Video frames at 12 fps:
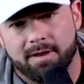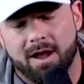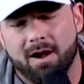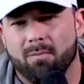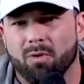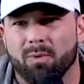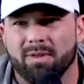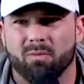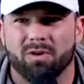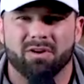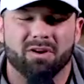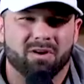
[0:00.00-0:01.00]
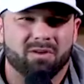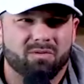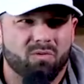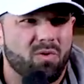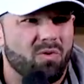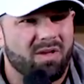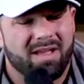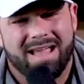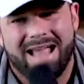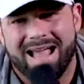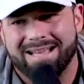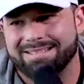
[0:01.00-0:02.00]
come where we wonder, well,
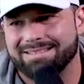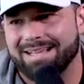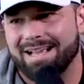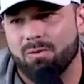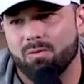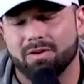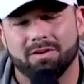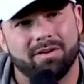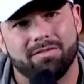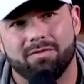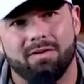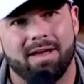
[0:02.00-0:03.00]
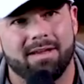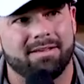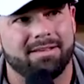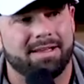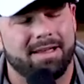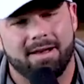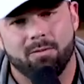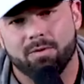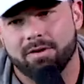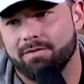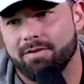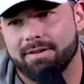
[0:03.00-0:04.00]
I wonder if I
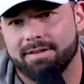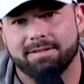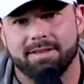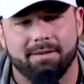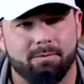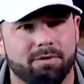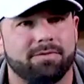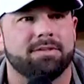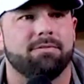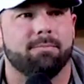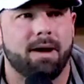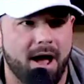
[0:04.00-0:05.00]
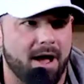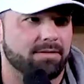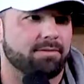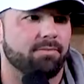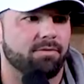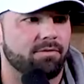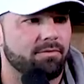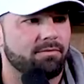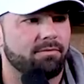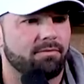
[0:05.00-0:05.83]
wonder if I, if, I wonder if it's even possible.